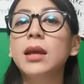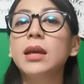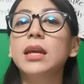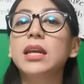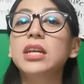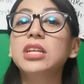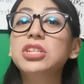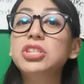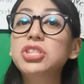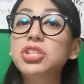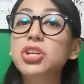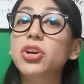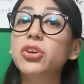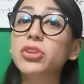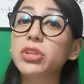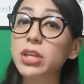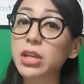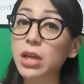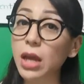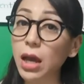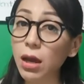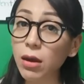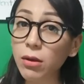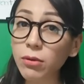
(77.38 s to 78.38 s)

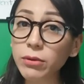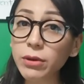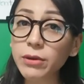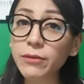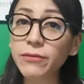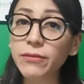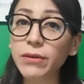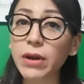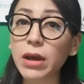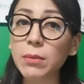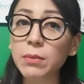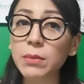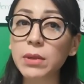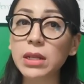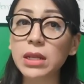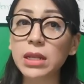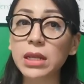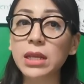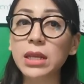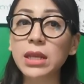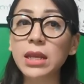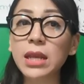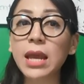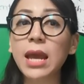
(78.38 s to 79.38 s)
enjoying our
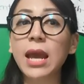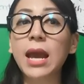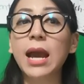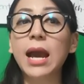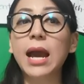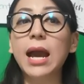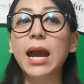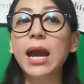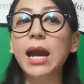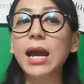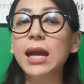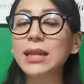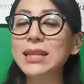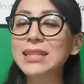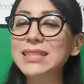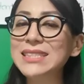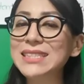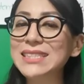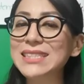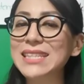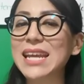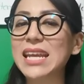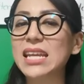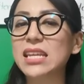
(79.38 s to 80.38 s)
family, and
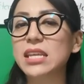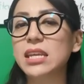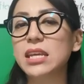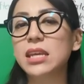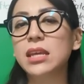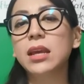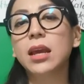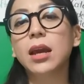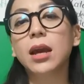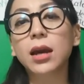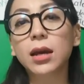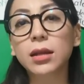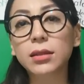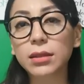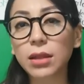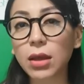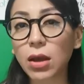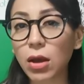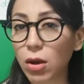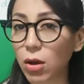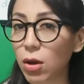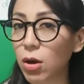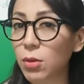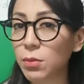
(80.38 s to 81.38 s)
staying at
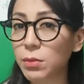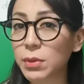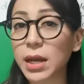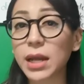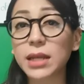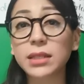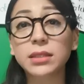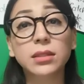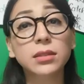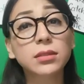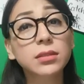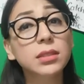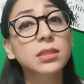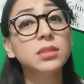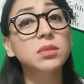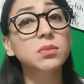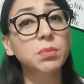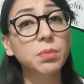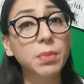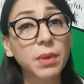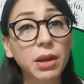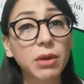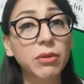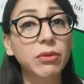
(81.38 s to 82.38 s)
home, guys. This is
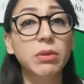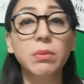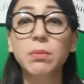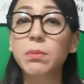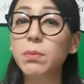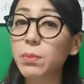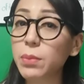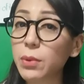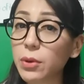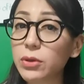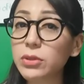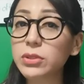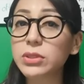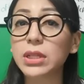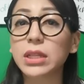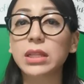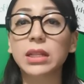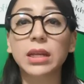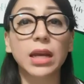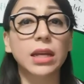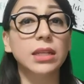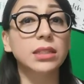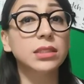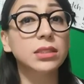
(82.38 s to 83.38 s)
very important,
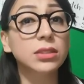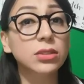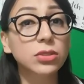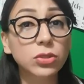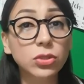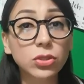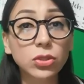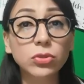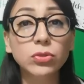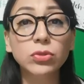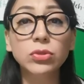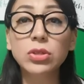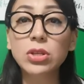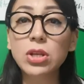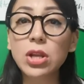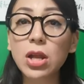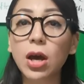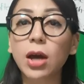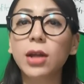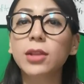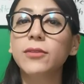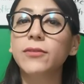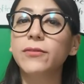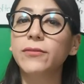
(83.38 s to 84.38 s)
guys. Do
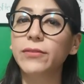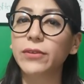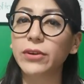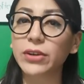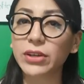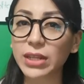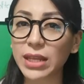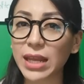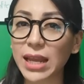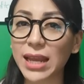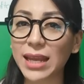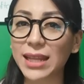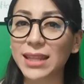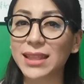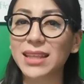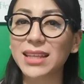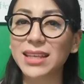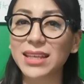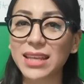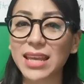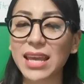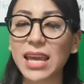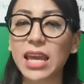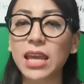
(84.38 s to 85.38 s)
not forget,
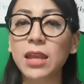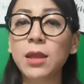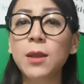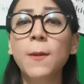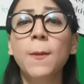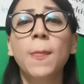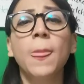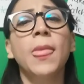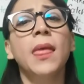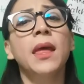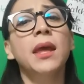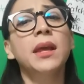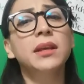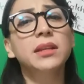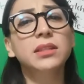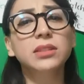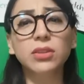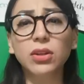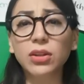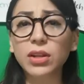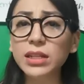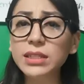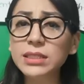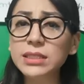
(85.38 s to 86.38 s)
okay? So
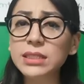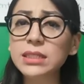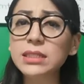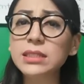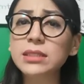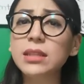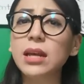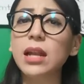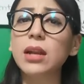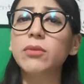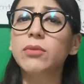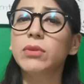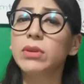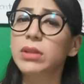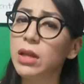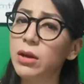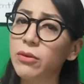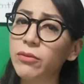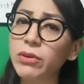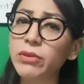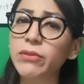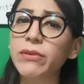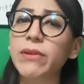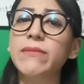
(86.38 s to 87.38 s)
let's start with
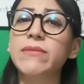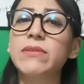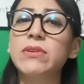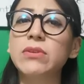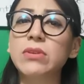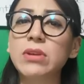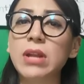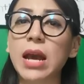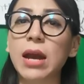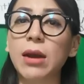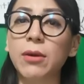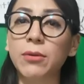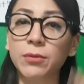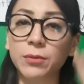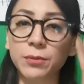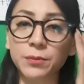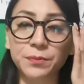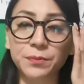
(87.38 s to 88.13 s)
our review now.